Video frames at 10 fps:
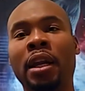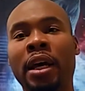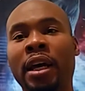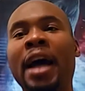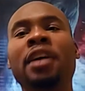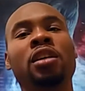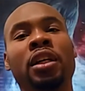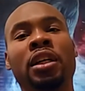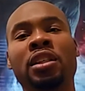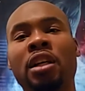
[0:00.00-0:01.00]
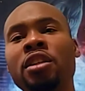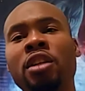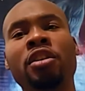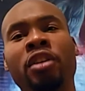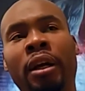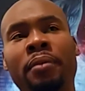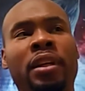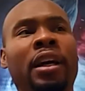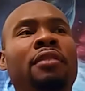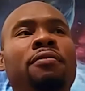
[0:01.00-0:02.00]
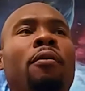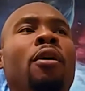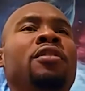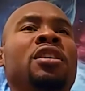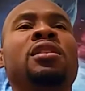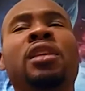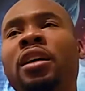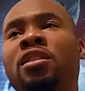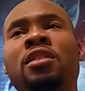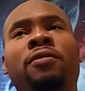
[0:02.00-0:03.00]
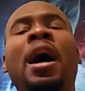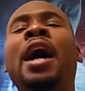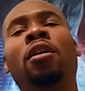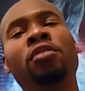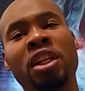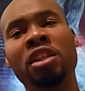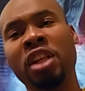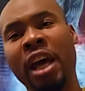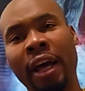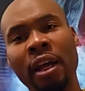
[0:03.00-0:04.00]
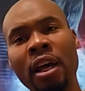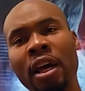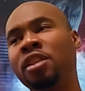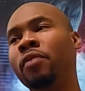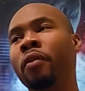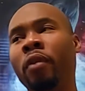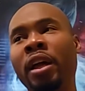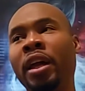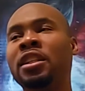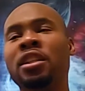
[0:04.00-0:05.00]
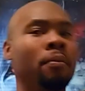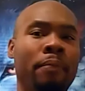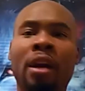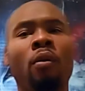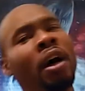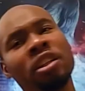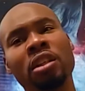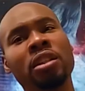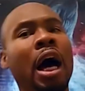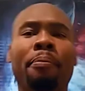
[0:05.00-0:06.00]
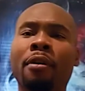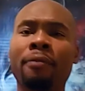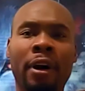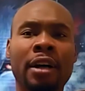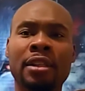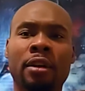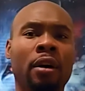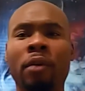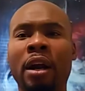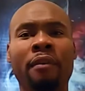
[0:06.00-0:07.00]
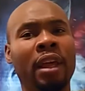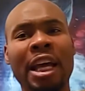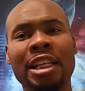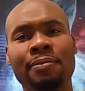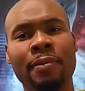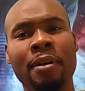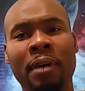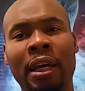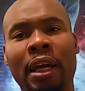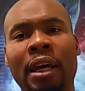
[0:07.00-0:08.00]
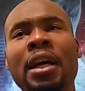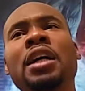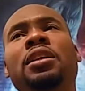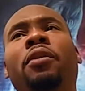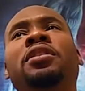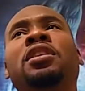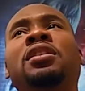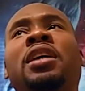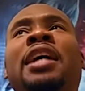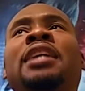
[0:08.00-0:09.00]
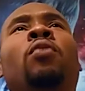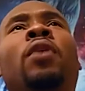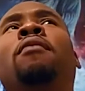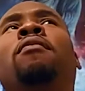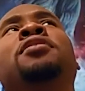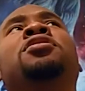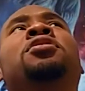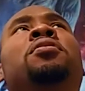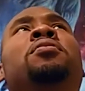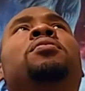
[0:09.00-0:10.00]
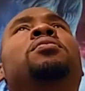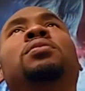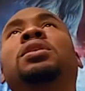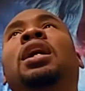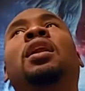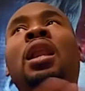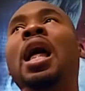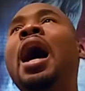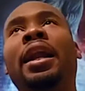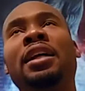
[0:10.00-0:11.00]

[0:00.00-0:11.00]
Like actually discuss our dreams. Like it's more just for idle chit chat until we really get to the big question, top or verse, or whatever the case may be. So it's just like, that's where I run to a lot.